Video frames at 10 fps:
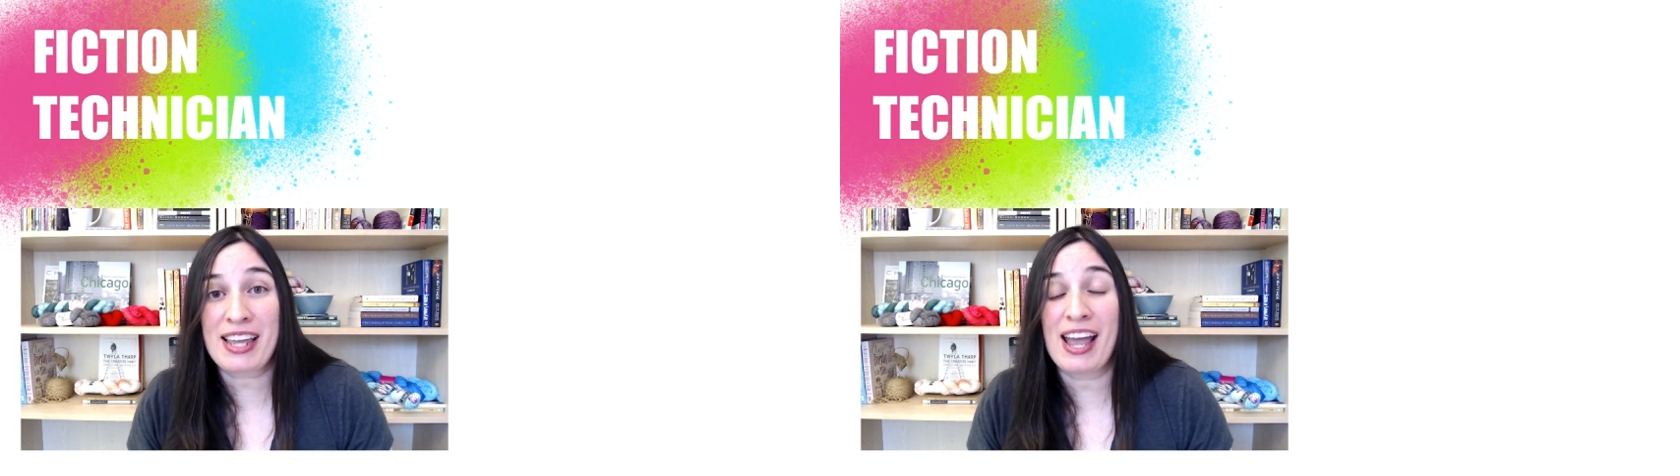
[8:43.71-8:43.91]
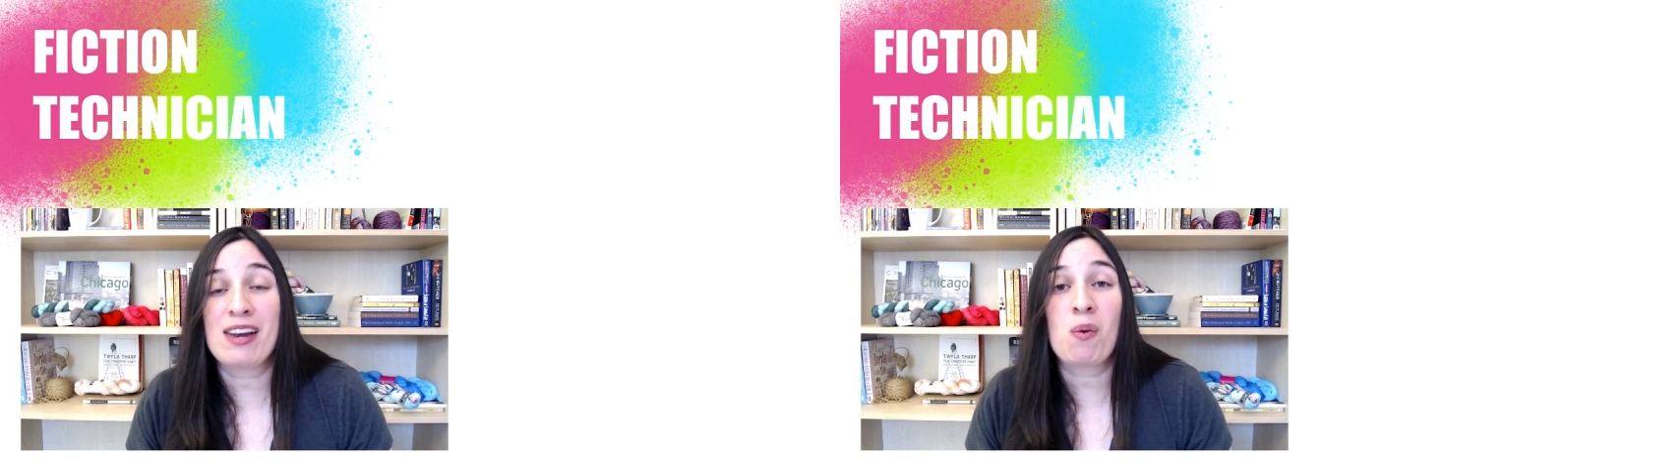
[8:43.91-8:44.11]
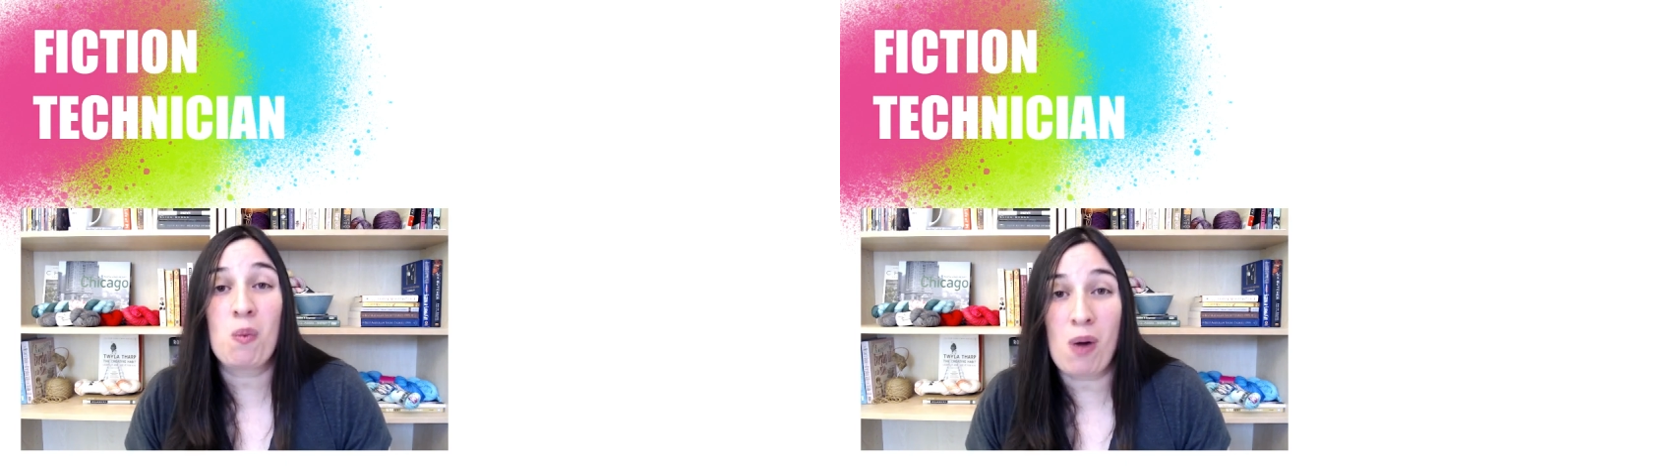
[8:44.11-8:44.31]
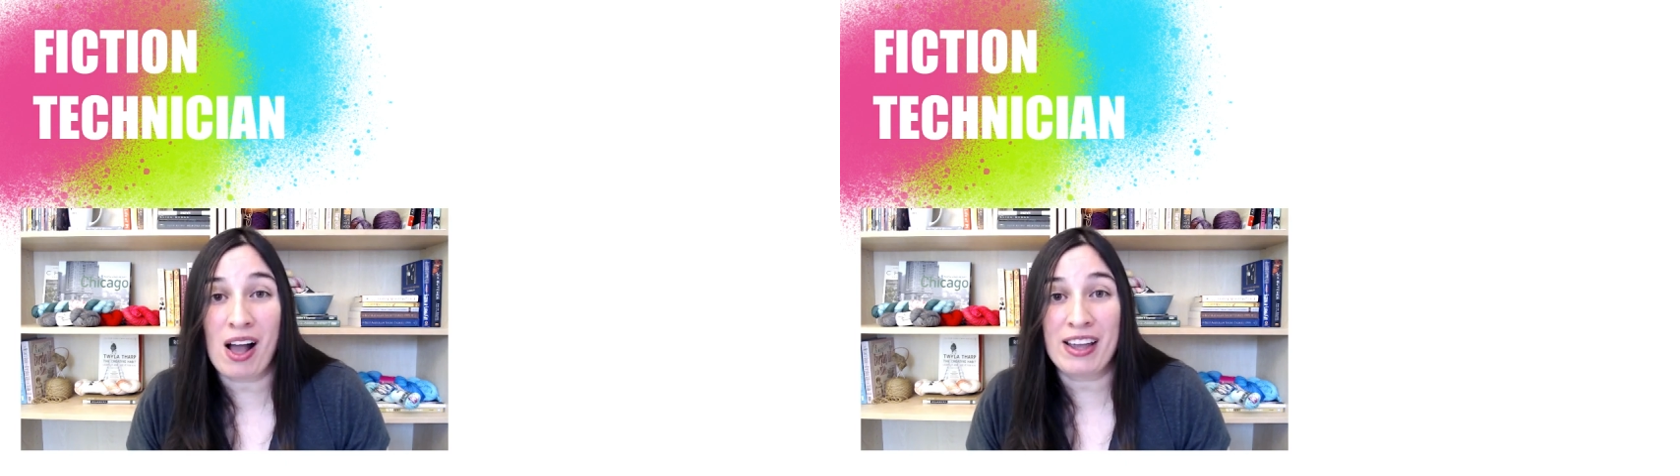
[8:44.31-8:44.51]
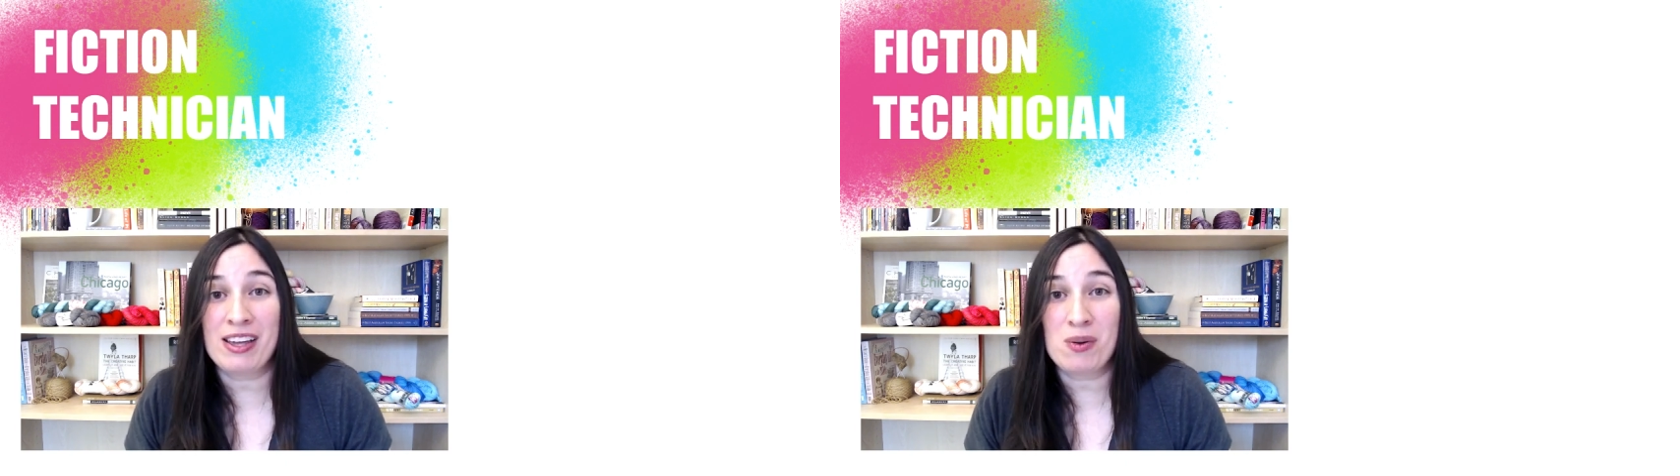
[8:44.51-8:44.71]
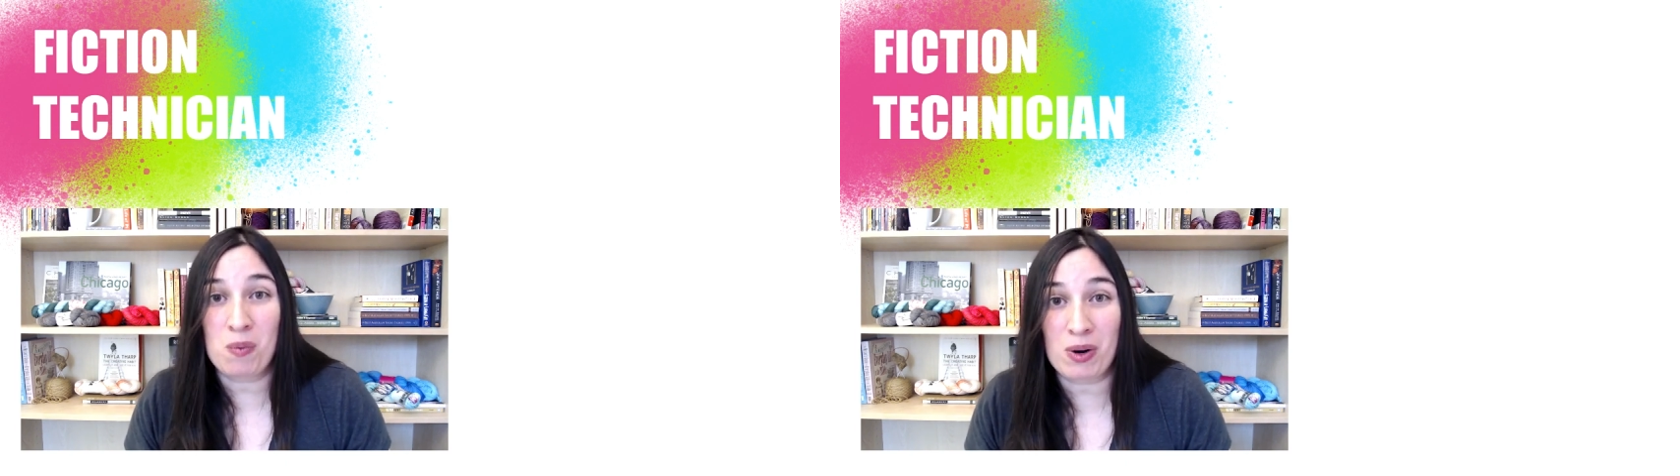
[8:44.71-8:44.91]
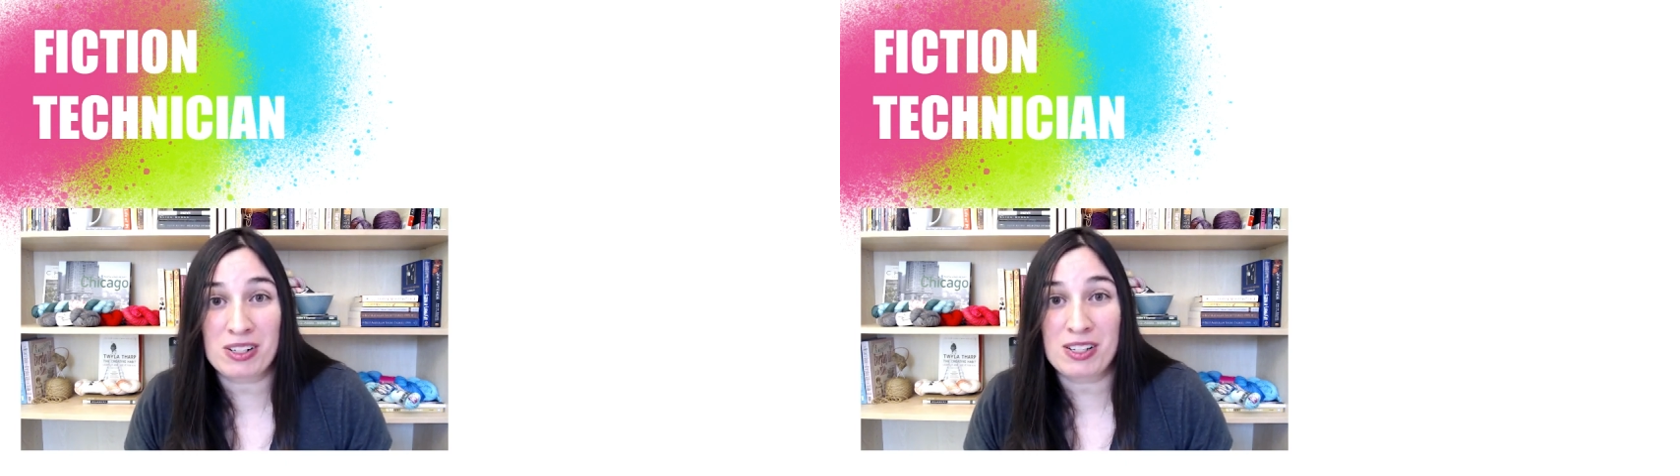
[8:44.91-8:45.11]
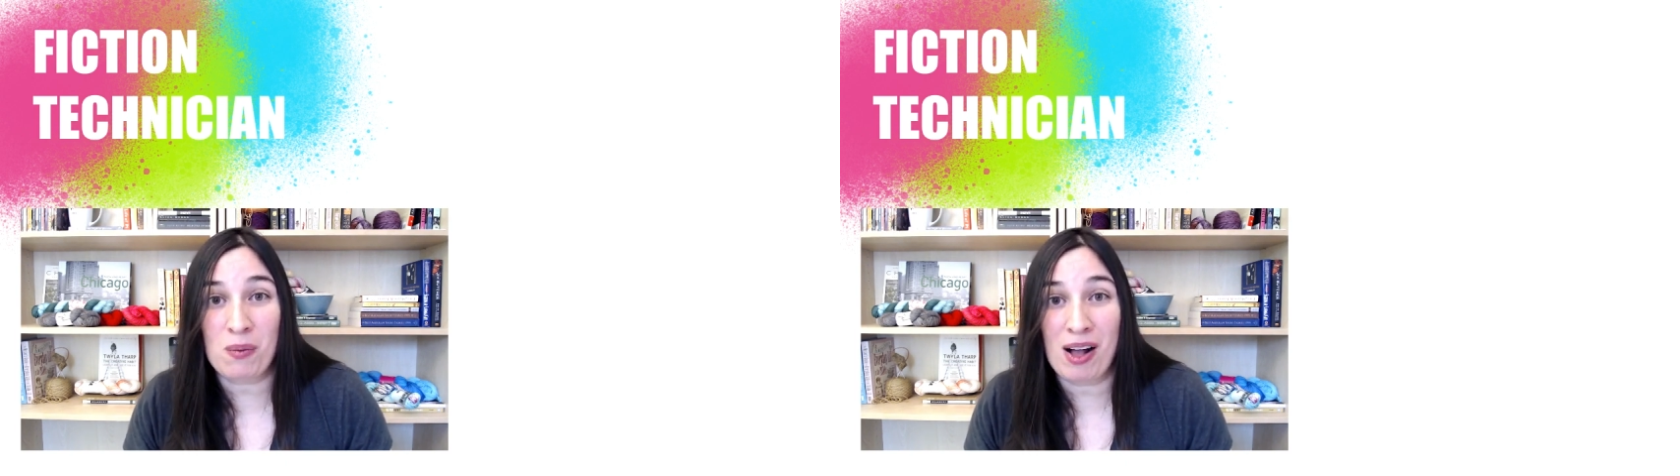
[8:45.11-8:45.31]
and why it works
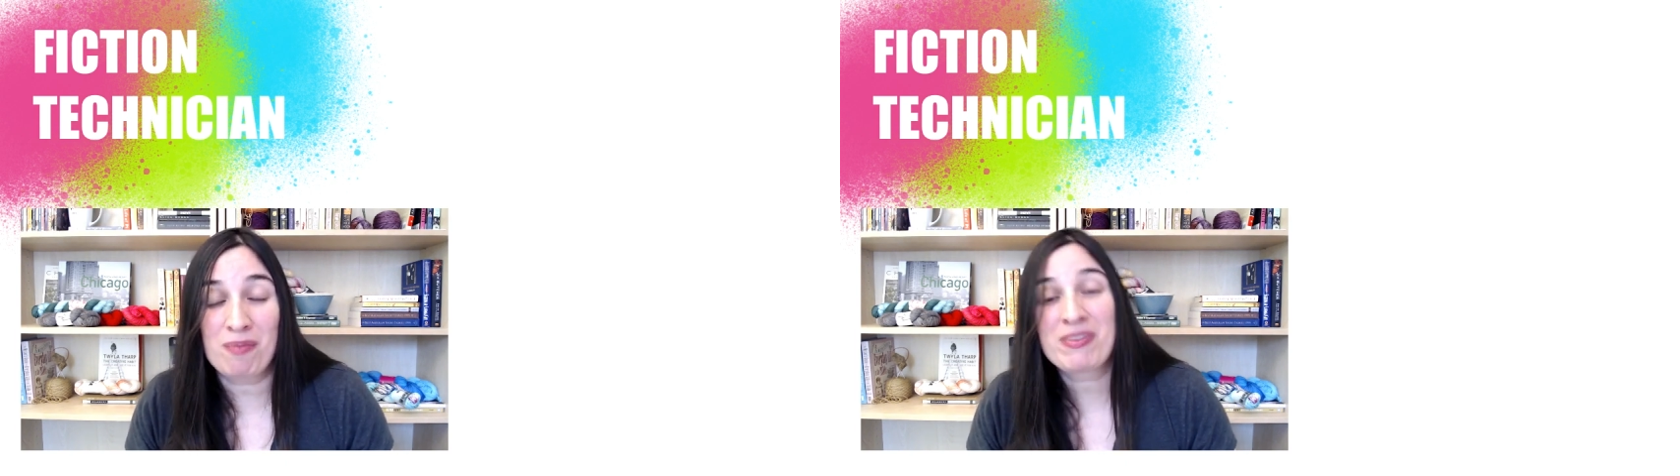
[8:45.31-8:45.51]
so well.